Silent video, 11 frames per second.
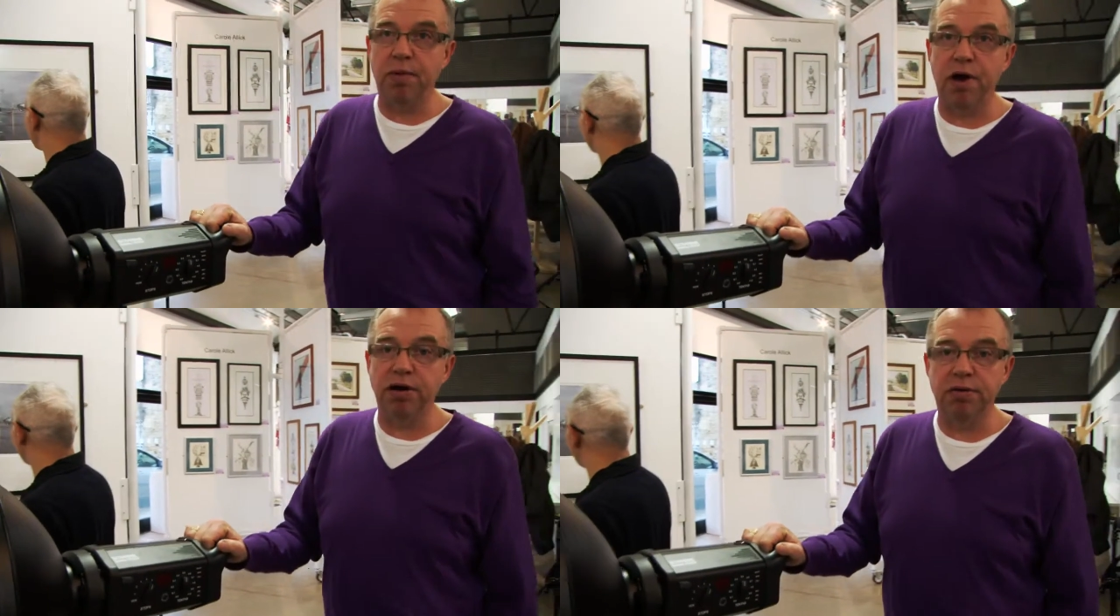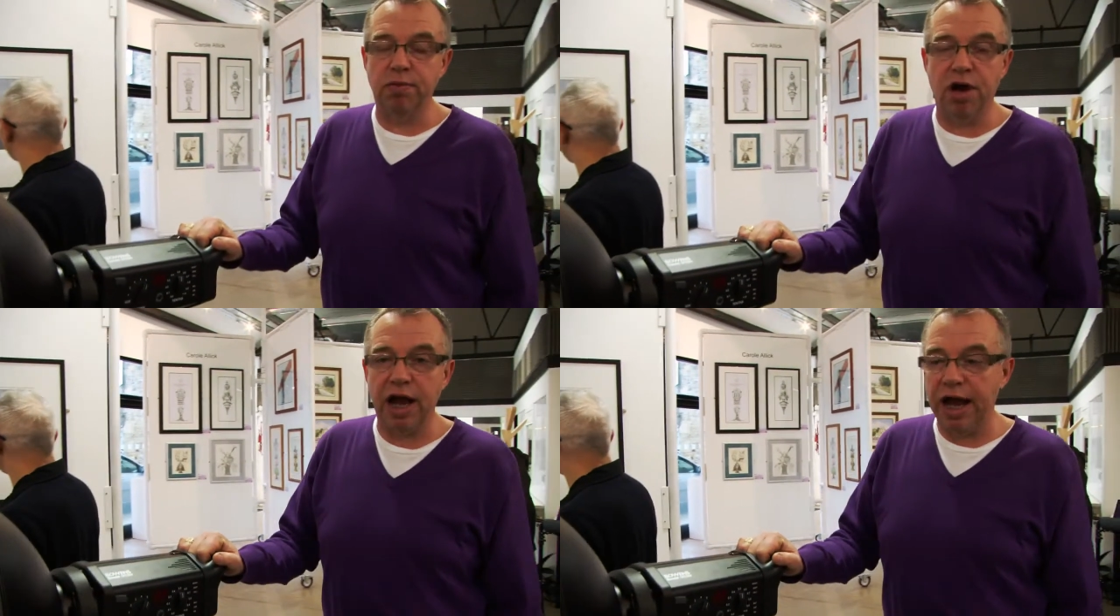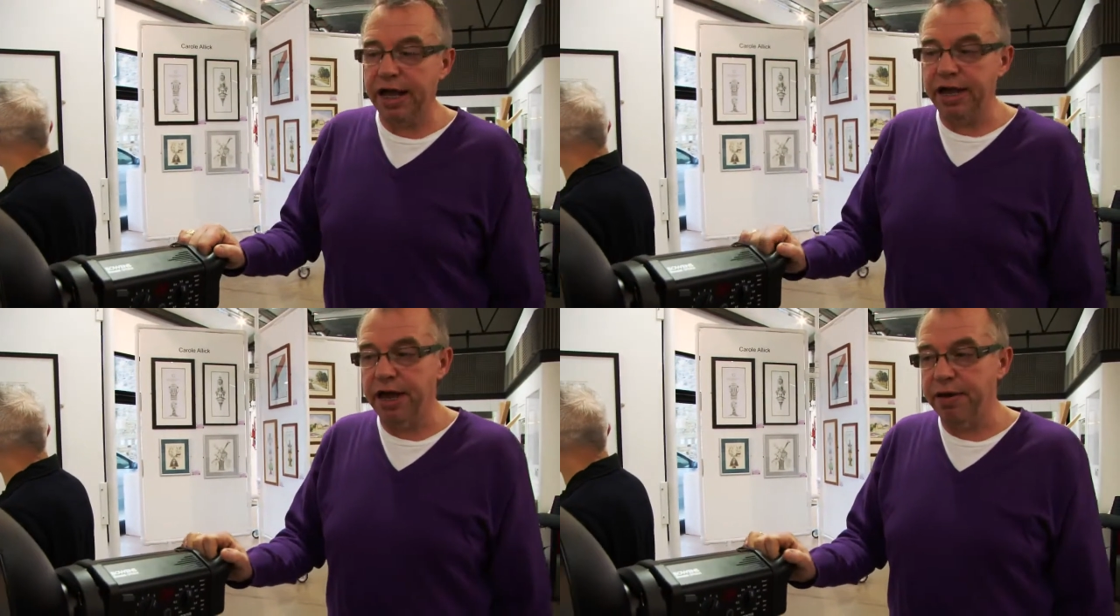what light
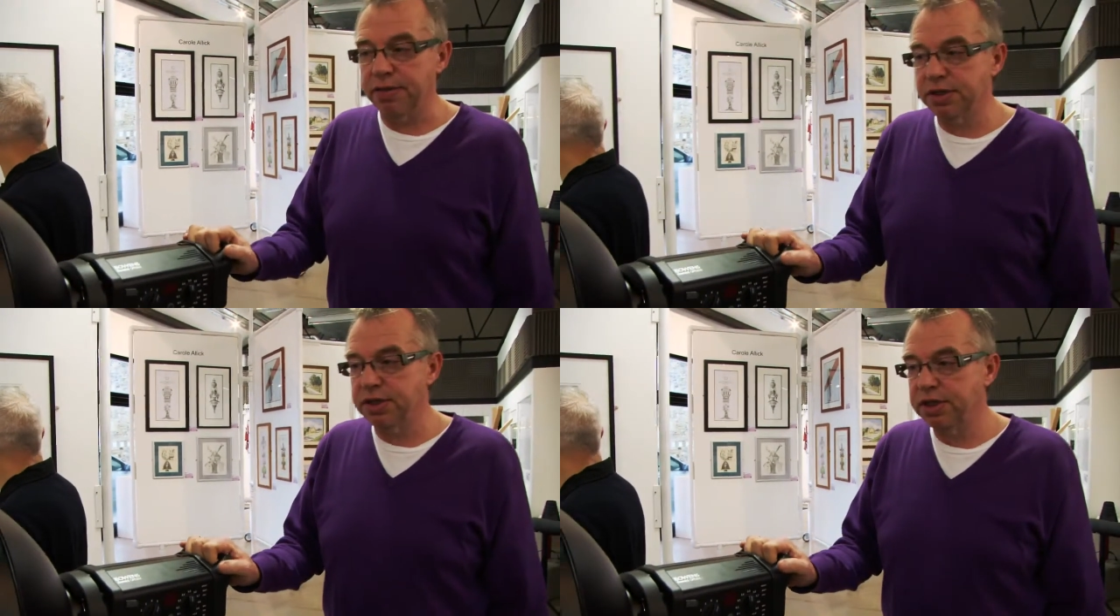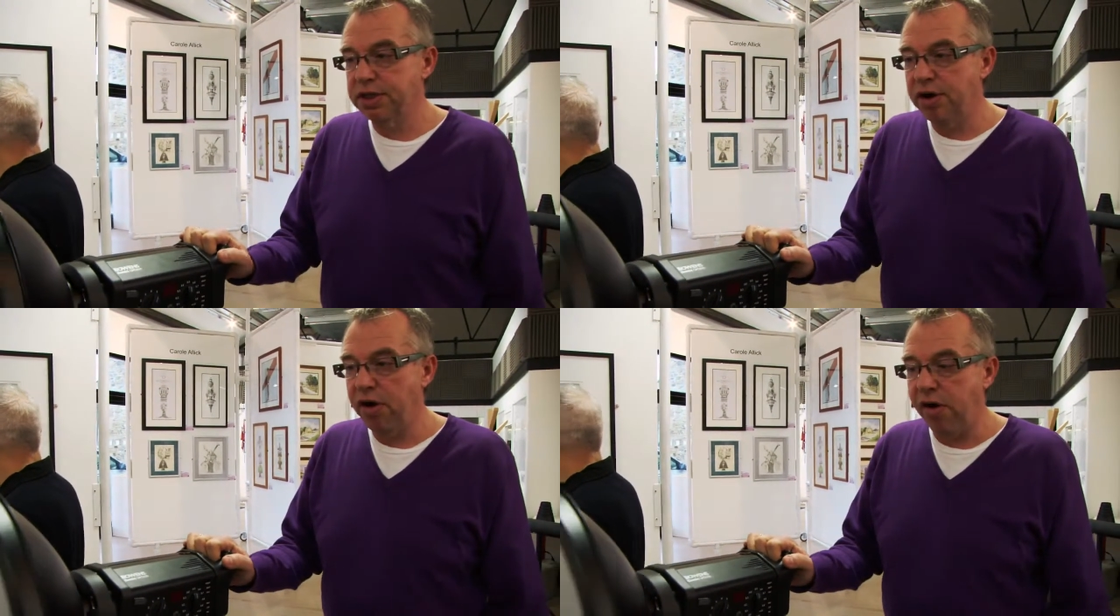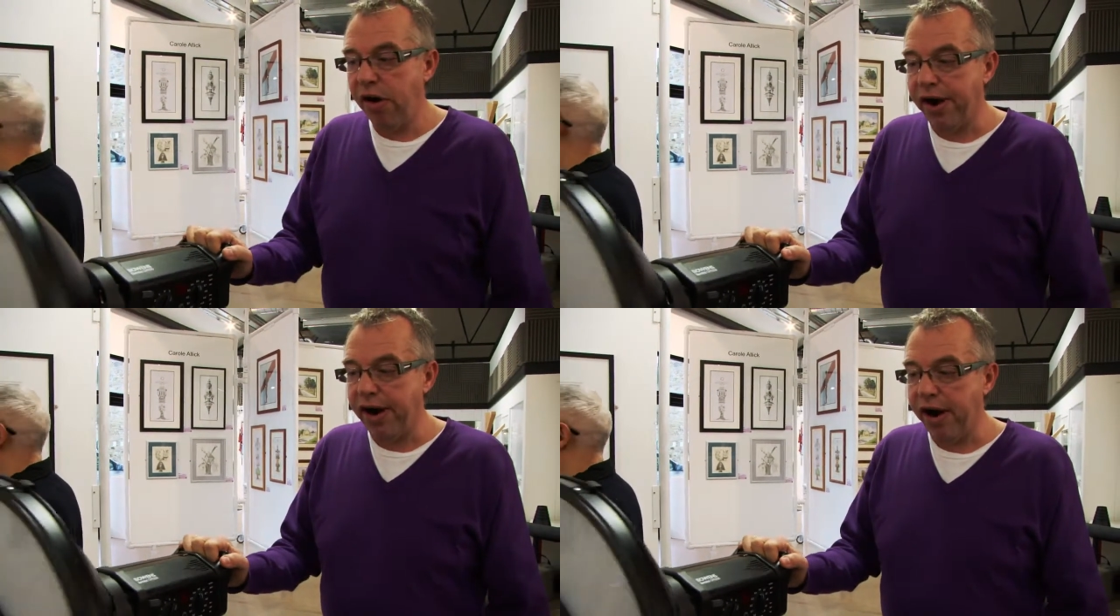you use.
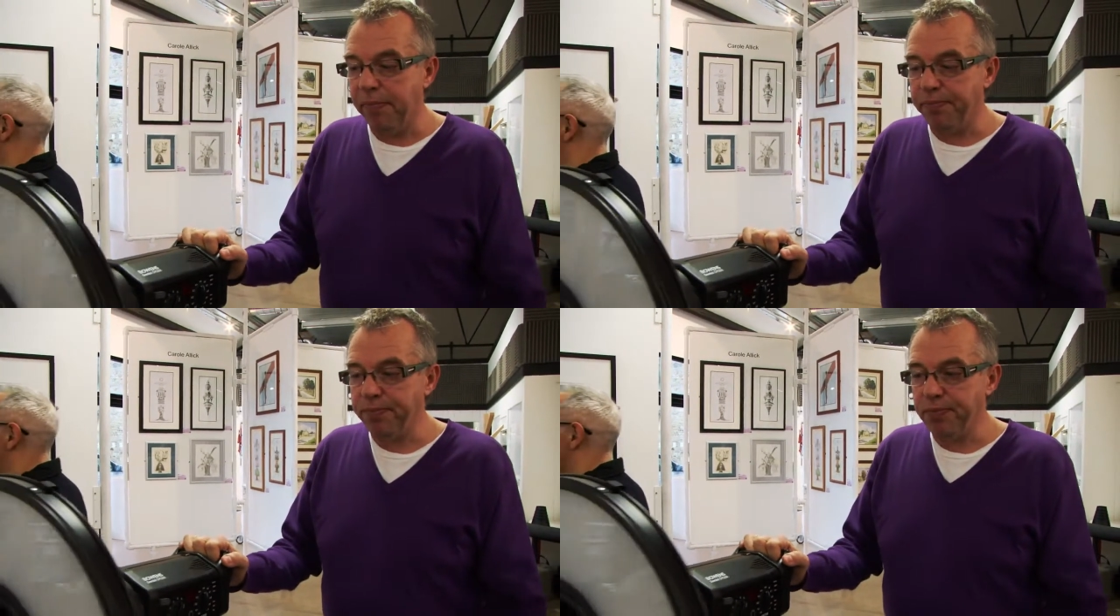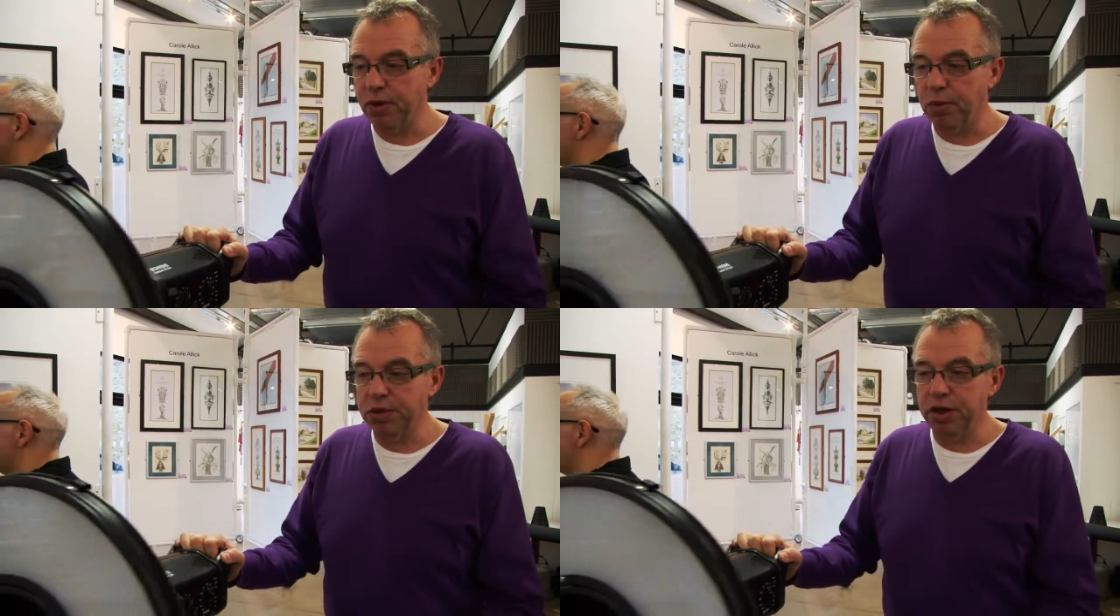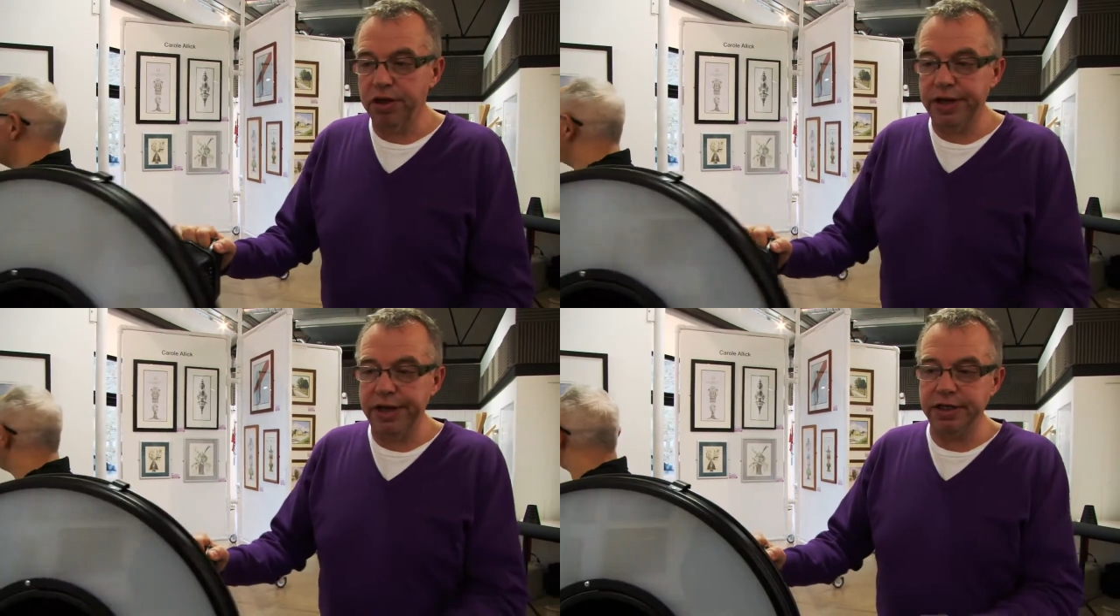One of the
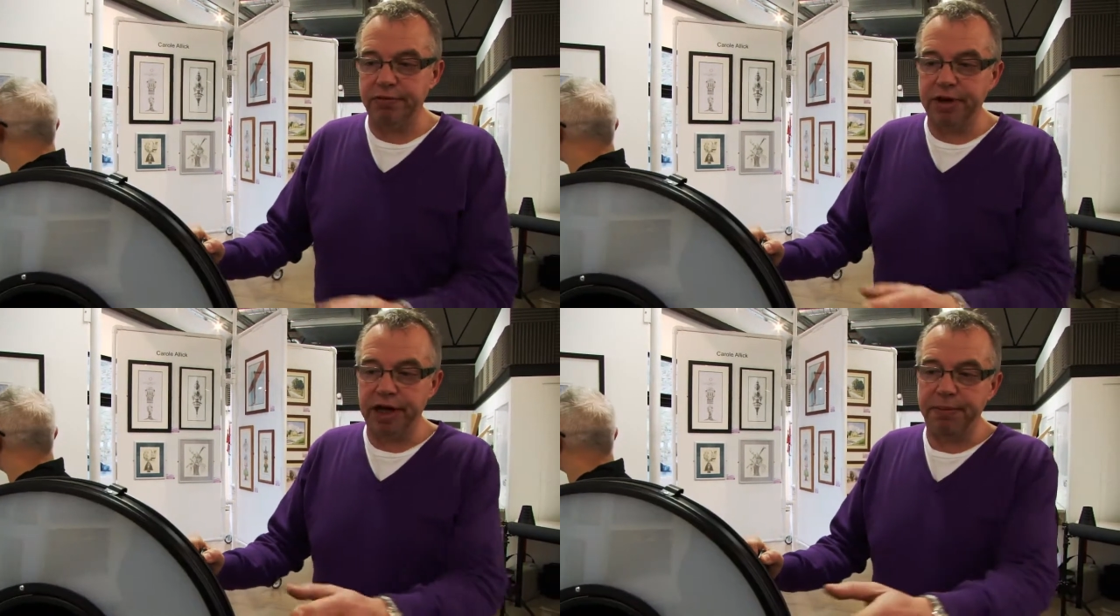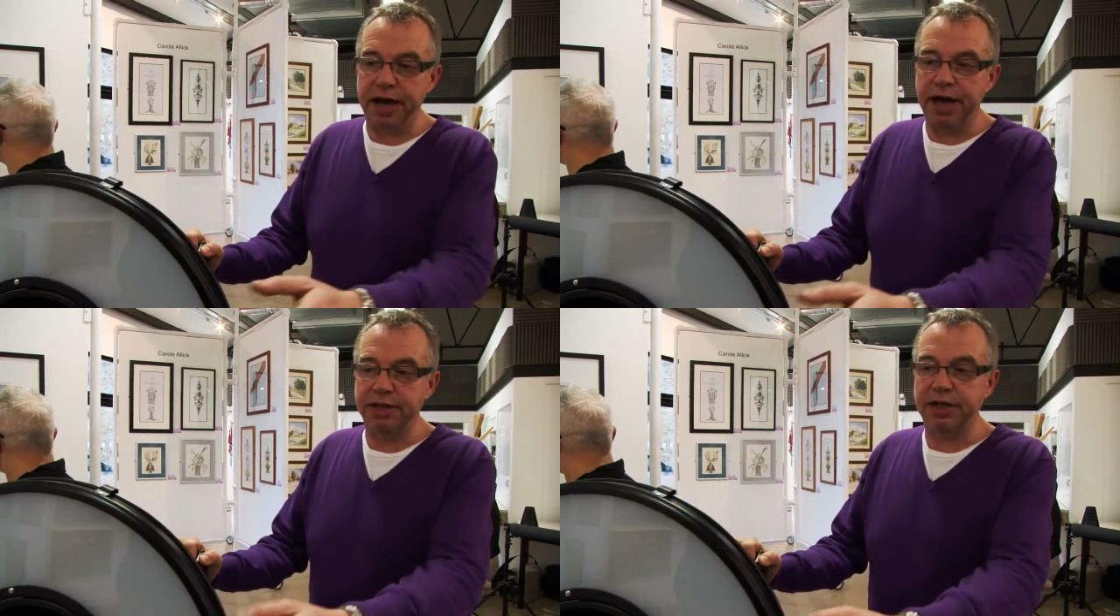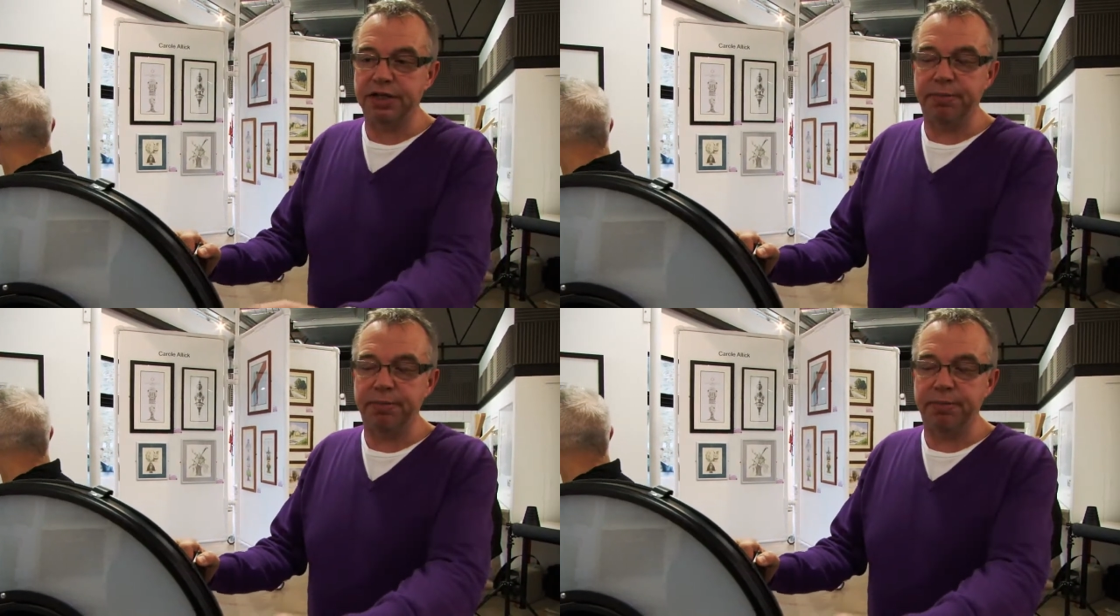things that really matters is the